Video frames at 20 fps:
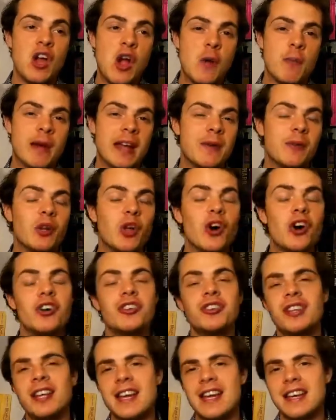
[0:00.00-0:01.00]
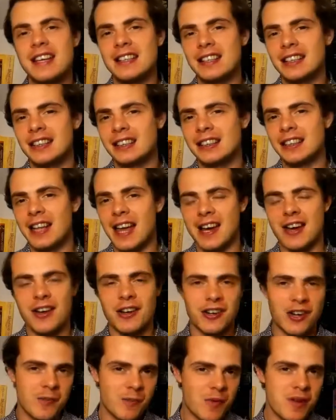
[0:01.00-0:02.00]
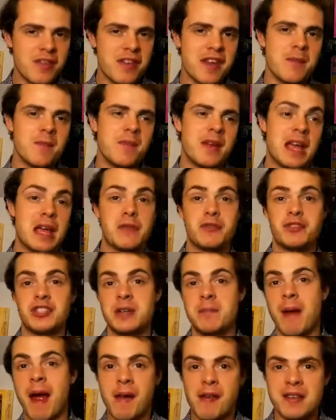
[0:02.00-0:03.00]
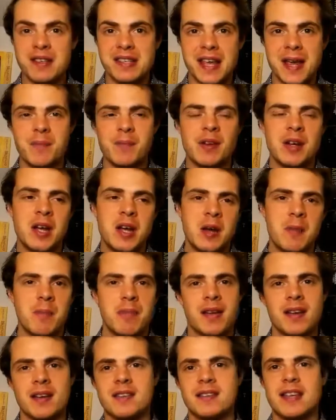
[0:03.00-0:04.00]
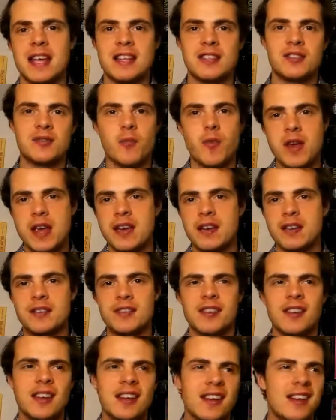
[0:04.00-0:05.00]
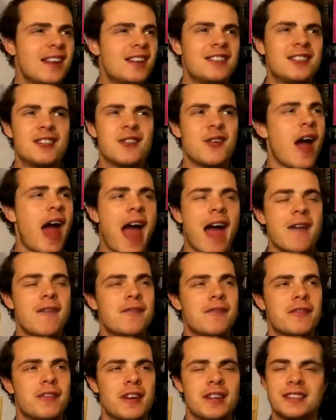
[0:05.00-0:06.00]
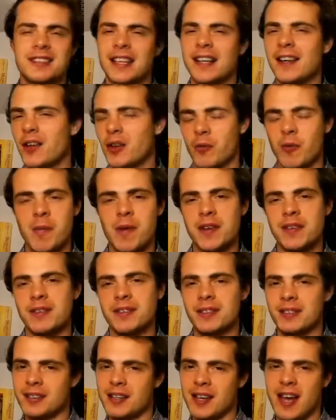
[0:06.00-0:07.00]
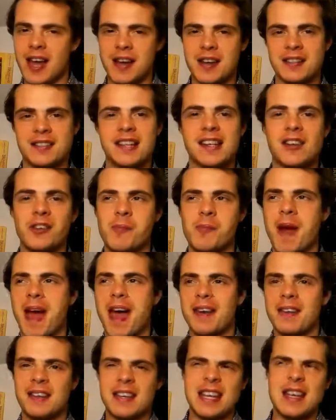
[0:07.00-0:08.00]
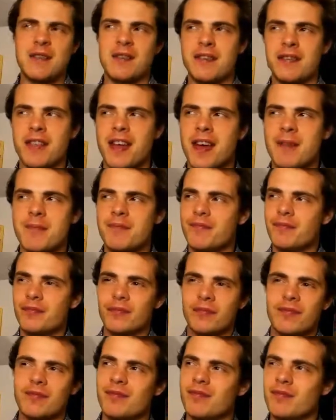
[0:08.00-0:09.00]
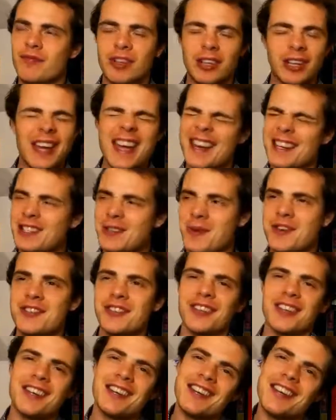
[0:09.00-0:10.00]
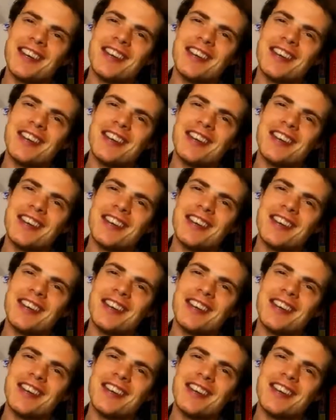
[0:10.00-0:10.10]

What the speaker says: But he will only let her come with him if she marries him, because it's weird to have a single woman and a single man, even if they're related to each other,